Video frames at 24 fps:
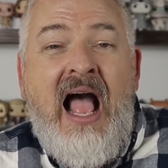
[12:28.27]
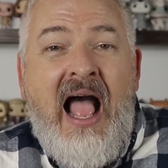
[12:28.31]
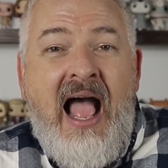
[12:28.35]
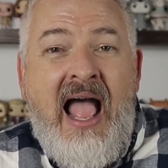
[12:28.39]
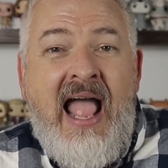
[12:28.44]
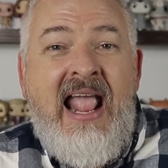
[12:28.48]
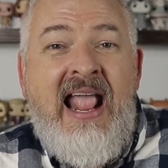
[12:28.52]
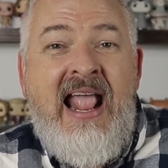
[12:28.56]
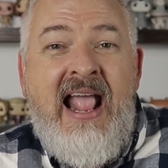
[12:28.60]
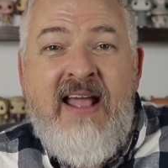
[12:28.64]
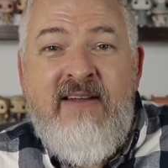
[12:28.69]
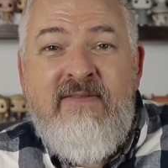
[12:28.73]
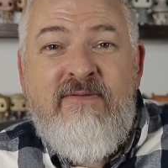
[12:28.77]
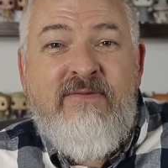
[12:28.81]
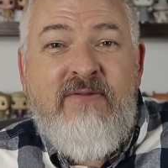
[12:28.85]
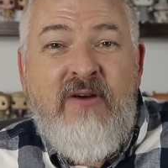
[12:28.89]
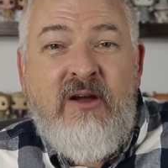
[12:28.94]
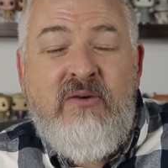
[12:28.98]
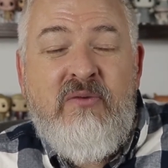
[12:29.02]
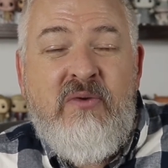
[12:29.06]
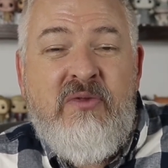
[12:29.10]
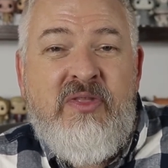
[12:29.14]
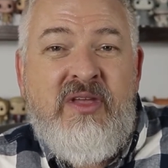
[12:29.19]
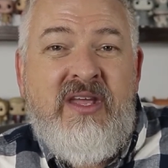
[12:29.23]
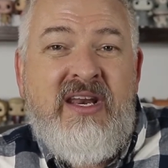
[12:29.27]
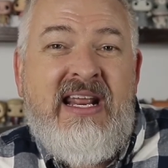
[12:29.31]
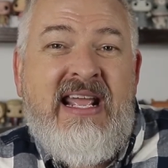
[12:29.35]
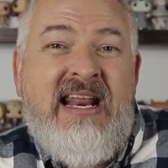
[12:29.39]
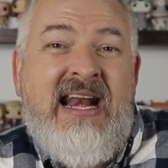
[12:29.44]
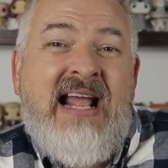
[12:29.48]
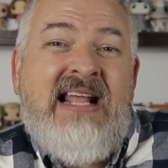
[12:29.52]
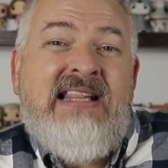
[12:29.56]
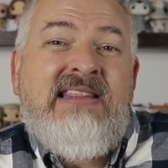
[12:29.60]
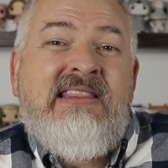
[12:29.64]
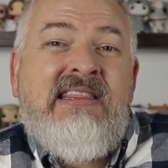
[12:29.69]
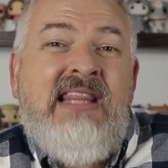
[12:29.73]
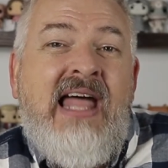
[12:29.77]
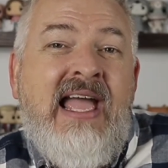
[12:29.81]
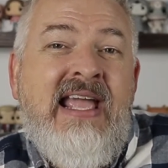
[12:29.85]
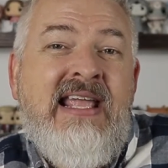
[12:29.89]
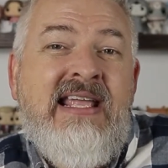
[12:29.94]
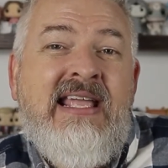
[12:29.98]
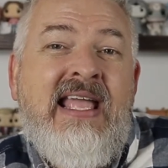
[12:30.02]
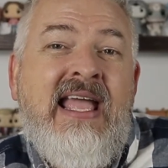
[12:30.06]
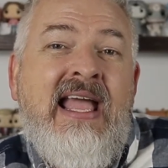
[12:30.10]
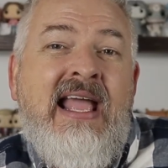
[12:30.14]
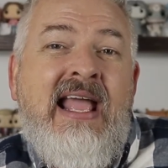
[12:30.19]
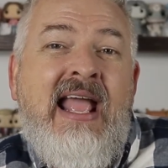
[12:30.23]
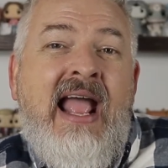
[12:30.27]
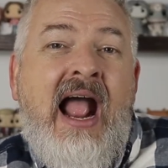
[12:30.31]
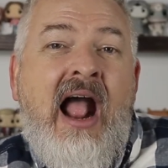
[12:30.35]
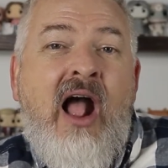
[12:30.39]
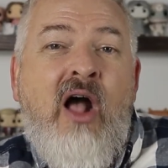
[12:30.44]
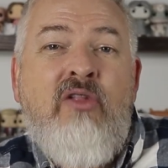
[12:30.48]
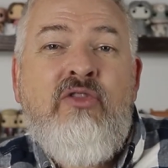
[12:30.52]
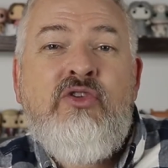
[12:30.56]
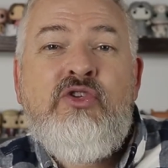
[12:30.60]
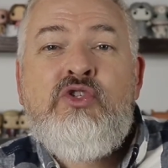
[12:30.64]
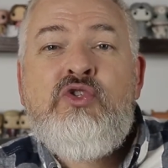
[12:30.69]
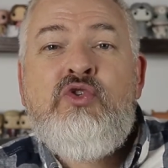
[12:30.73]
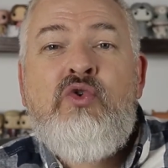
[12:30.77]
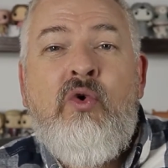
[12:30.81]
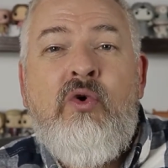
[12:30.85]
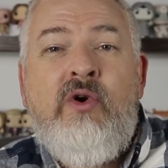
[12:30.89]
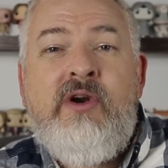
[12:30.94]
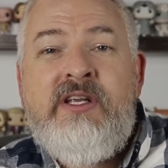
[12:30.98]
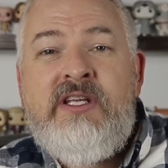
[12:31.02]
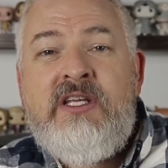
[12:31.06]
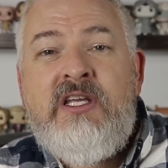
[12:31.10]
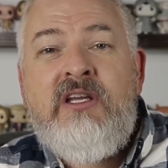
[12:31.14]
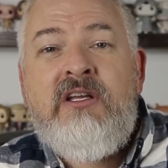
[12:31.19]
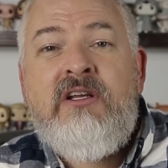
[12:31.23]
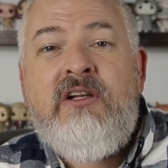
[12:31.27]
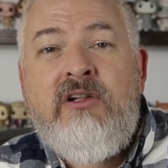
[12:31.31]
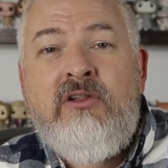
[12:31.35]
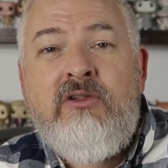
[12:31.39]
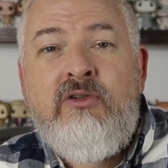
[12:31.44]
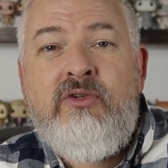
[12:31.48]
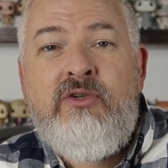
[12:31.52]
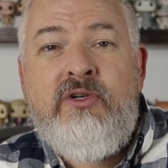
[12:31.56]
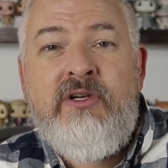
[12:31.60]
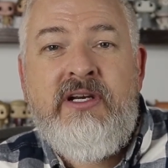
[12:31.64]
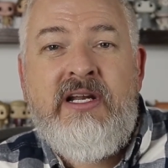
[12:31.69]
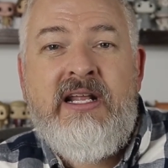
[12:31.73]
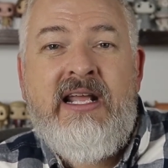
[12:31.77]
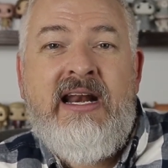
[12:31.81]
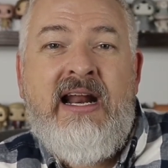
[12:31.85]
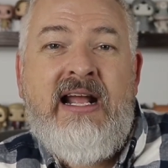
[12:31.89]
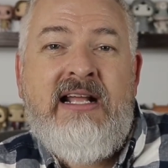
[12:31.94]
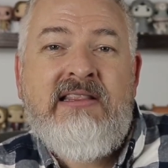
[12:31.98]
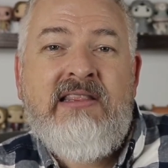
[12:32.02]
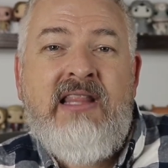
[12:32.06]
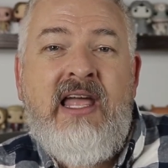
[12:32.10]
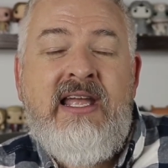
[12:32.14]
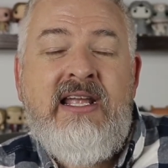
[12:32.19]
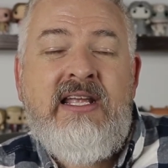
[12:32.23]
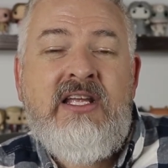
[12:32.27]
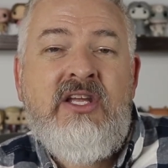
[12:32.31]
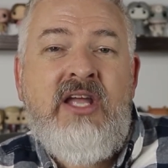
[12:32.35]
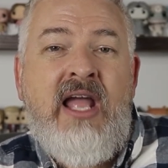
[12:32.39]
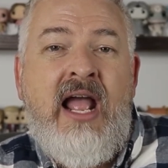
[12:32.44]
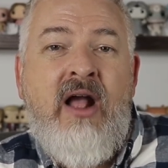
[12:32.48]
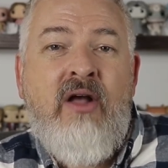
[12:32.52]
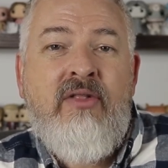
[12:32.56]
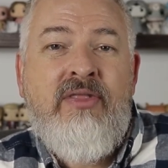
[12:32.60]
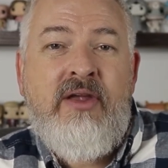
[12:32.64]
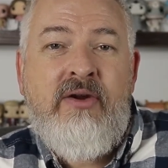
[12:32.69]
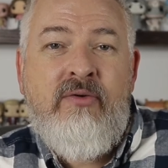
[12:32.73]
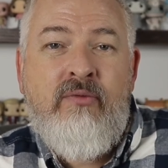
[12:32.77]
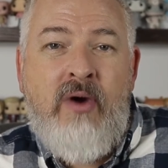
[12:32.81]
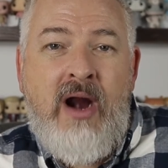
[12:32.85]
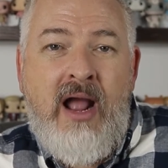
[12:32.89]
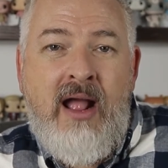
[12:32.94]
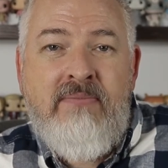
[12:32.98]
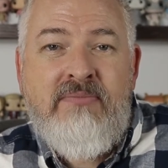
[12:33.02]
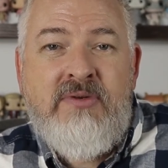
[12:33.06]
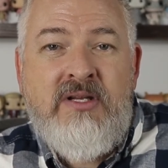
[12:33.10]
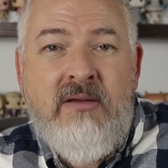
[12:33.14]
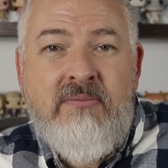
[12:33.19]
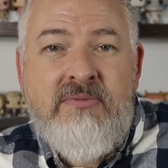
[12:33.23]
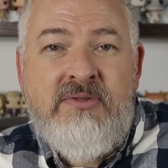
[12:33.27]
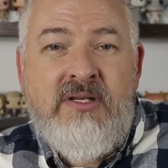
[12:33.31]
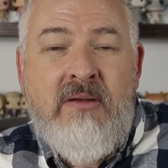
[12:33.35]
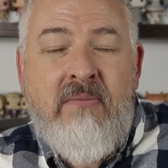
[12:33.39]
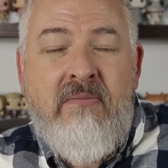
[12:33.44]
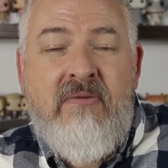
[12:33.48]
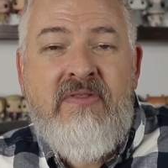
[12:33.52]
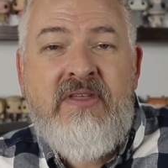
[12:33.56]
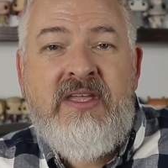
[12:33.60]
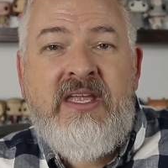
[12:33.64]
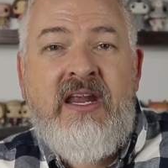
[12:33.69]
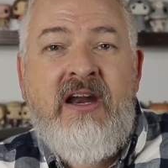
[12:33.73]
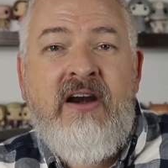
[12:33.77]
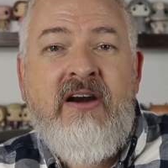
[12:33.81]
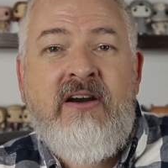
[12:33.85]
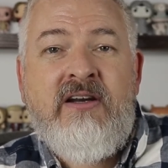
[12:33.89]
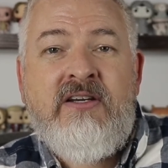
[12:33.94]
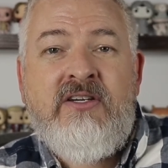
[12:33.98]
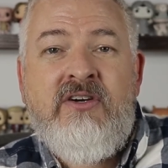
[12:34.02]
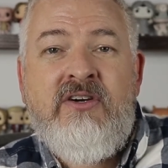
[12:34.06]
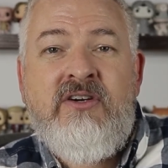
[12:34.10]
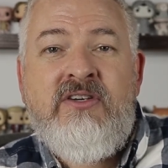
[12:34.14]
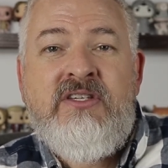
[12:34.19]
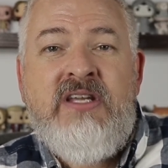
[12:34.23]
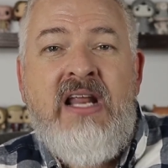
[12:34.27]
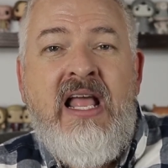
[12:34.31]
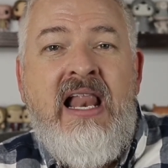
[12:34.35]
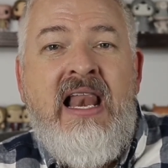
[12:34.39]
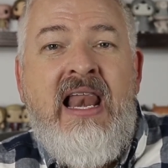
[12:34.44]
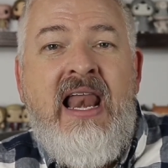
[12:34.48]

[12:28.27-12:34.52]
I had fun with it and I like how the story concluded and I like how they wrapped up some of the characters.